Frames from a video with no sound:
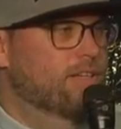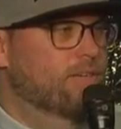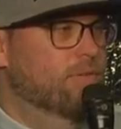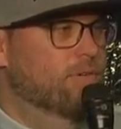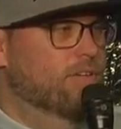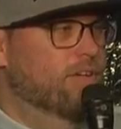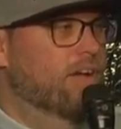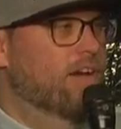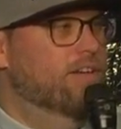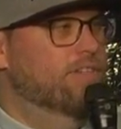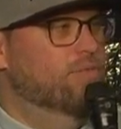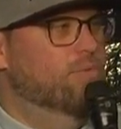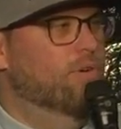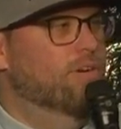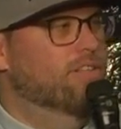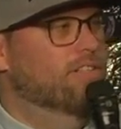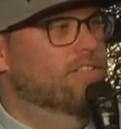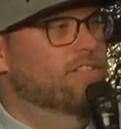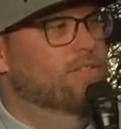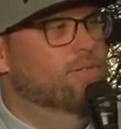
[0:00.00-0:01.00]
where God is
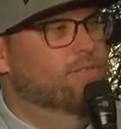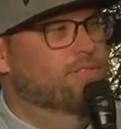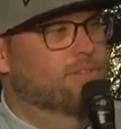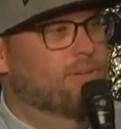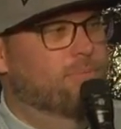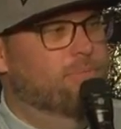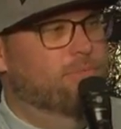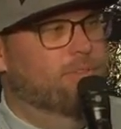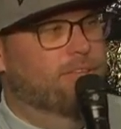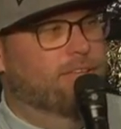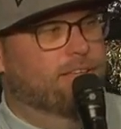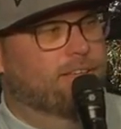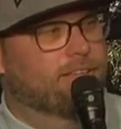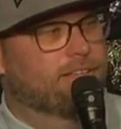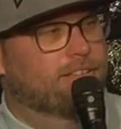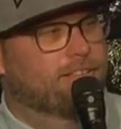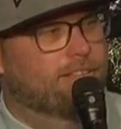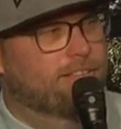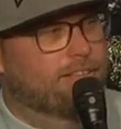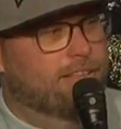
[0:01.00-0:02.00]
wanting to do something
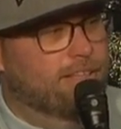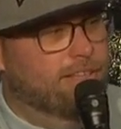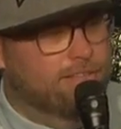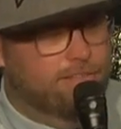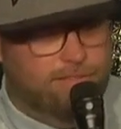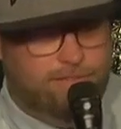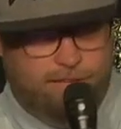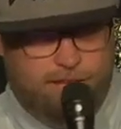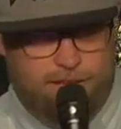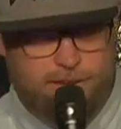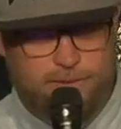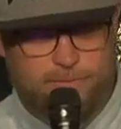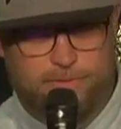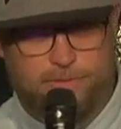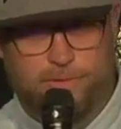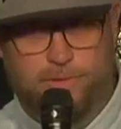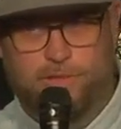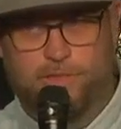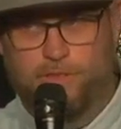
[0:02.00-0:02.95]
inside of you.